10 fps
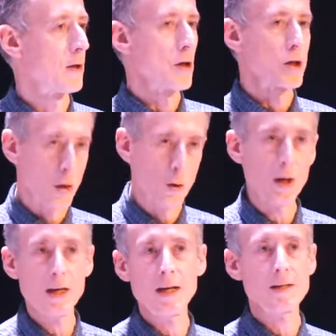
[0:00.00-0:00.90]

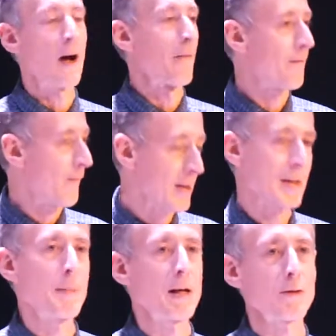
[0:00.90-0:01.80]
surely is a
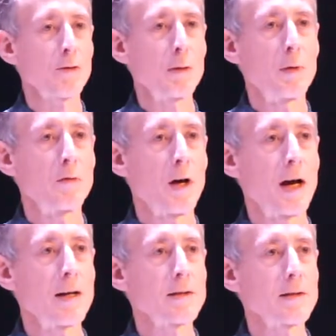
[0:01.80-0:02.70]
fundamental human
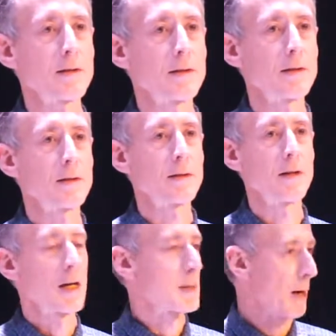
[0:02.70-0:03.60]
right,
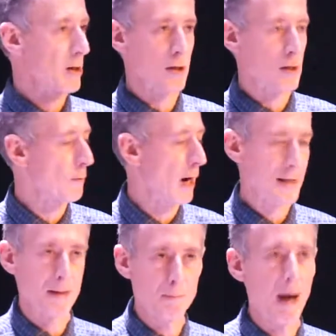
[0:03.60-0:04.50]
as much as the
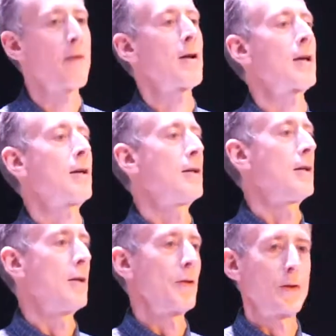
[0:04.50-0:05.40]
right to marry,
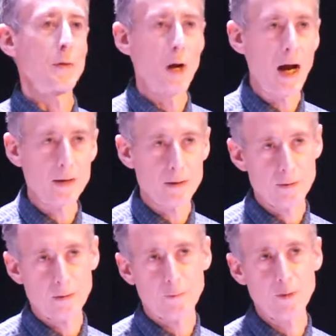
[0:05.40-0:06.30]
the right
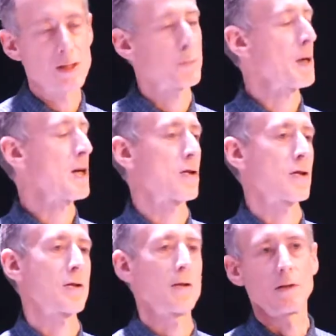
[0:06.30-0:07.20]
of free
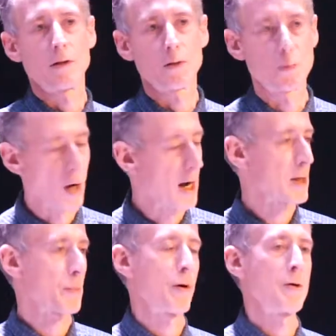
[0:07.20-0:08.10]
speech, the right
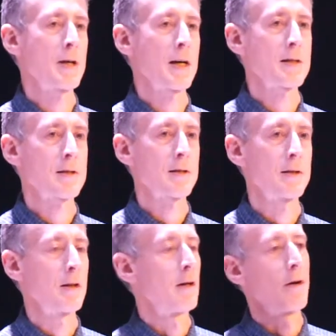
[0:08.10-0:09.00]
to protest,
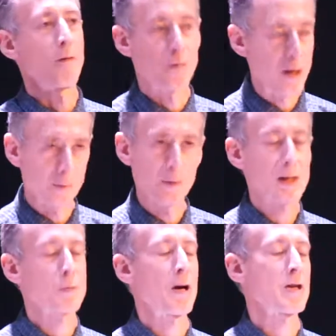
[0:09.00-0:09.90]
freedom of
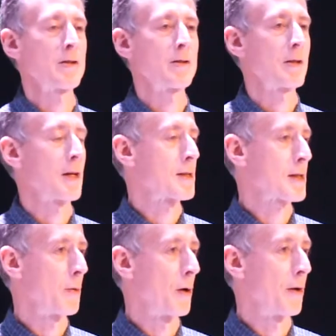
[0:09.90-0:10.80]
expression, and
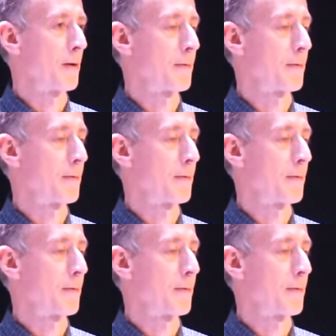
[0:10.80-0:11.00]
so on.